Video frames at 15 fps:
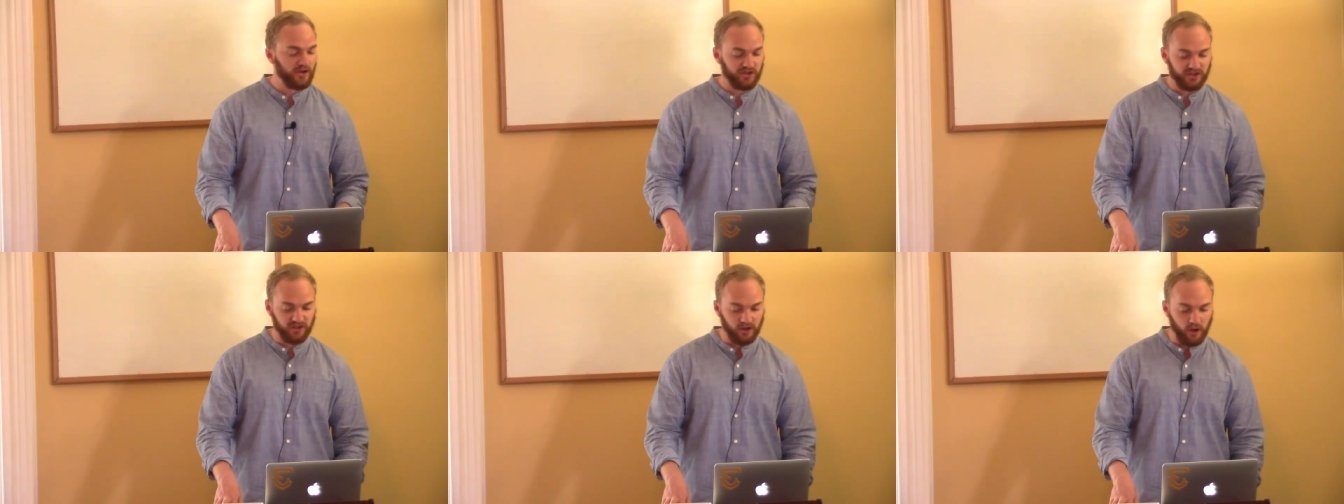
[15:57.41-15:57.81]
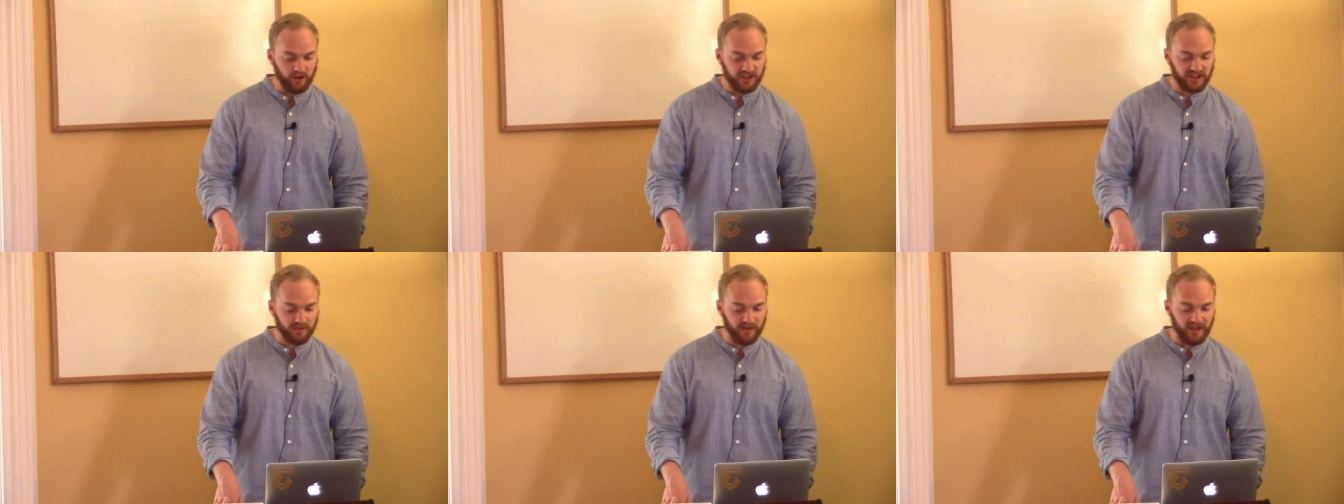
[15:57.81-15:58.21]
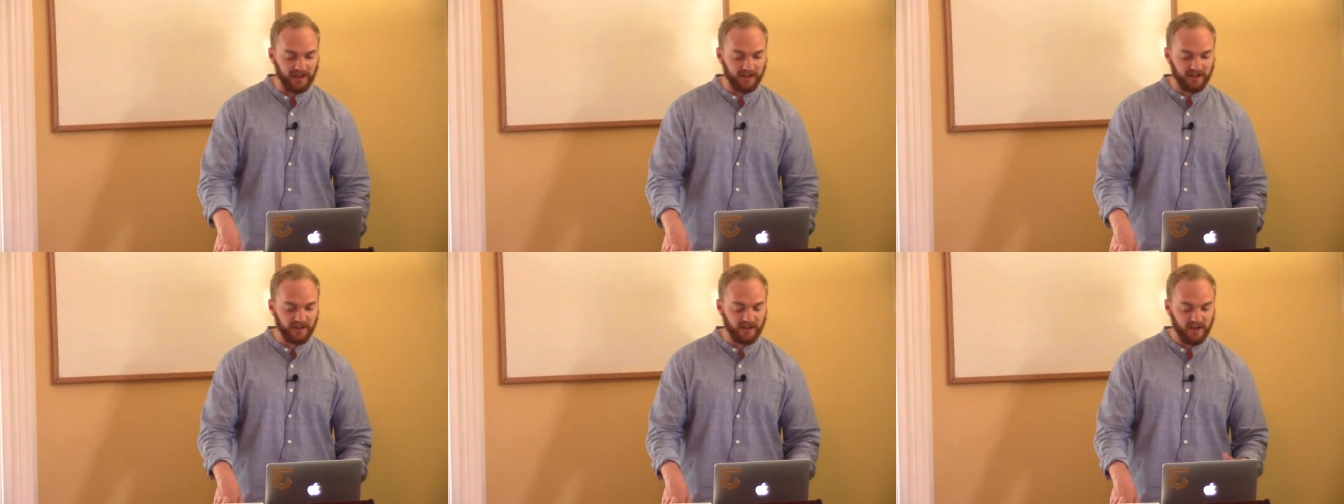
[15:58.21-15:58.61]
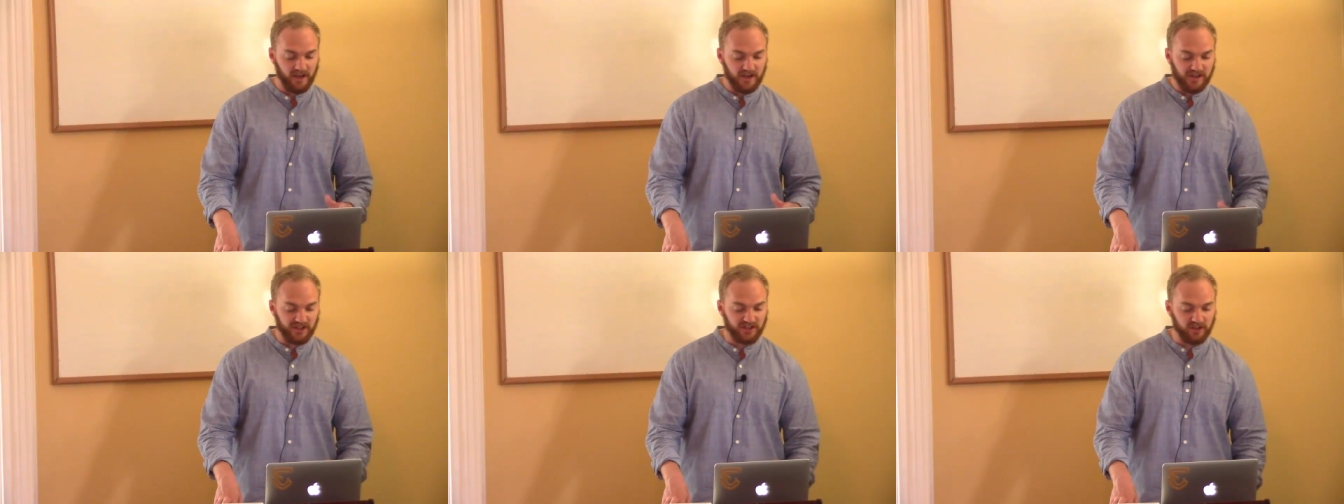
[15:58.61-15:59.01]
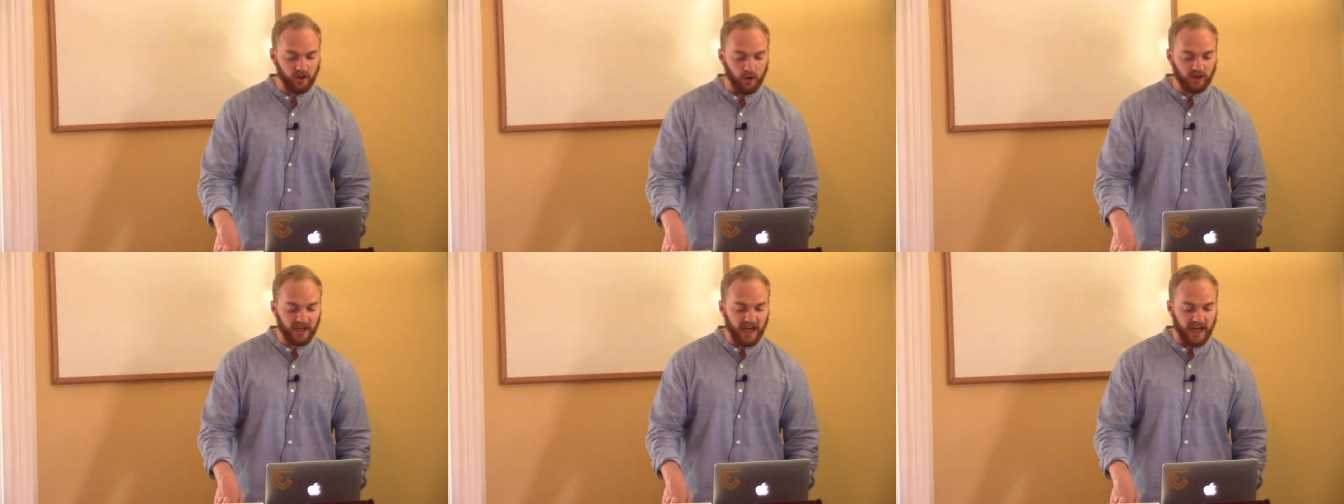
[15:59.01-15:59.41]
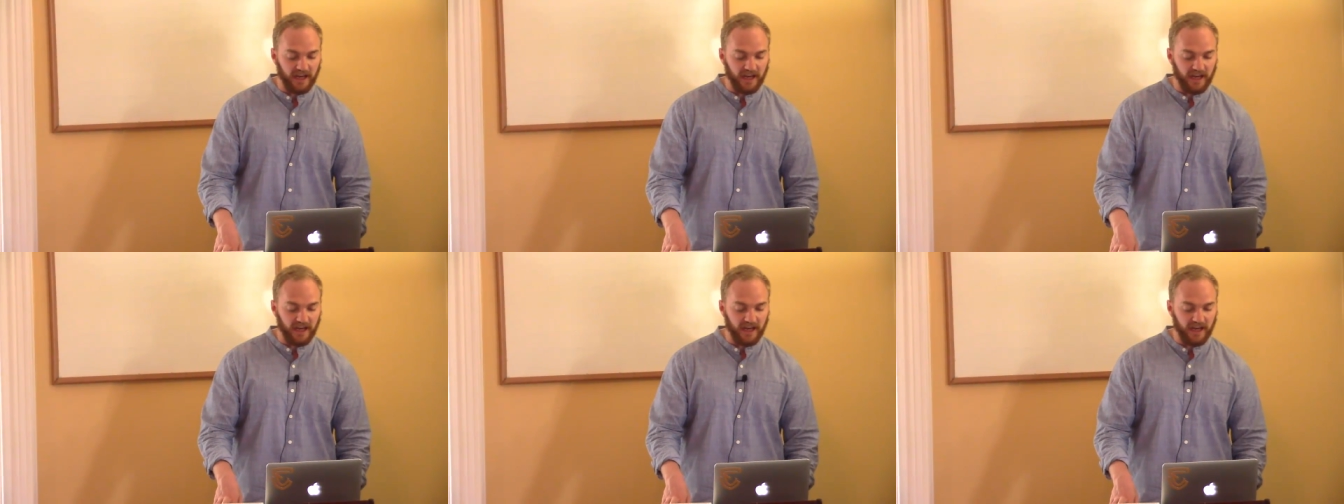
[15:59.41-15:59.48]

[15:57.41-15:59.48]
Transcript: slow to speak, slow to